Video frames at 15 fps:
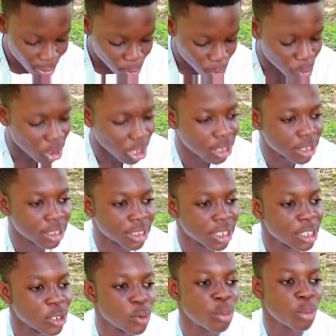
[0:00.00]
so that
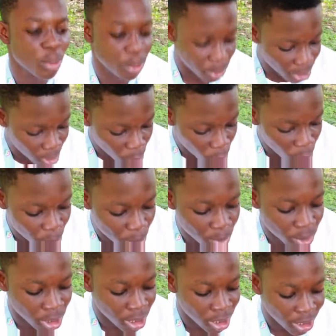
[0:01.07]
you help
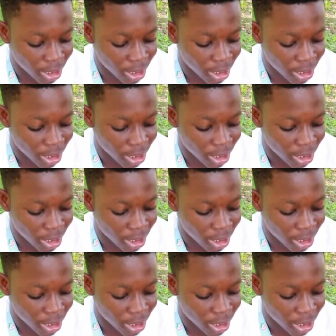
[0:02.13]
me.